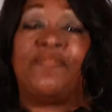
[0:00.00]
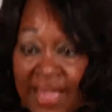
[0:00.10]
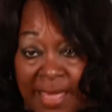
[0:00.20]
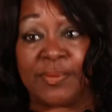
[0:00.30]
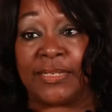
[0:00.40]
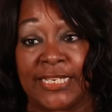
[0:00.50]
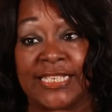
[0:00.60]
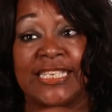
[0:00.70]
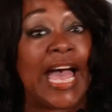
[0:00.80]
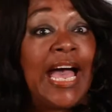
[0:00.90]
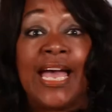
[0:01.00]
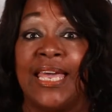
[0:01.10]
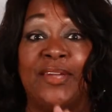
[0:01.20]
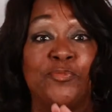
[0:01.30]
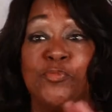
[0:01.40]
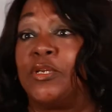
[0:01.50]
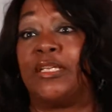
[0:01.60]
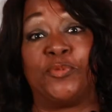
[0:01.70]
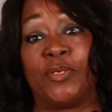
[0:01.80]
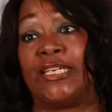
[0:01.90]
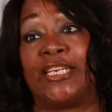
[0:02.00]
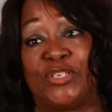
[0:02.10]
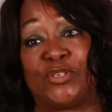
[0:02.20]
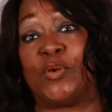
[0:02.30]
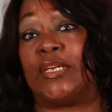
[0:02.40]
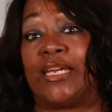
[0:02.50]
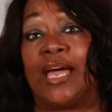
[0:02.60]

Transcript: Fabulous. I really, really enjoyed it.